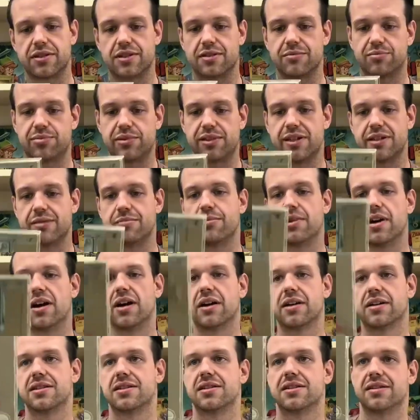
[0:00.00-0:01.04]
complete in
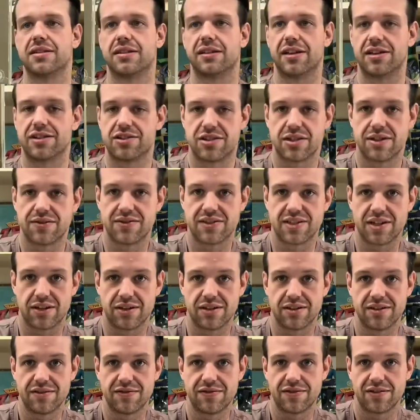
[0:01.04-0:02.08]
box, The Legend of
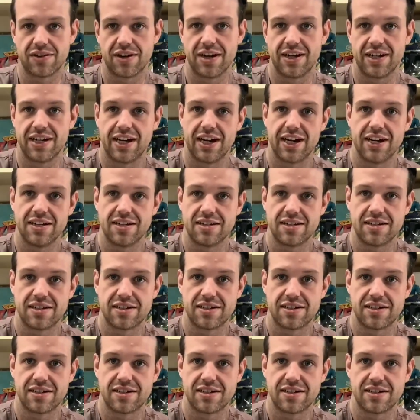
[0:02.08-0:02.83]
Zelda for NES.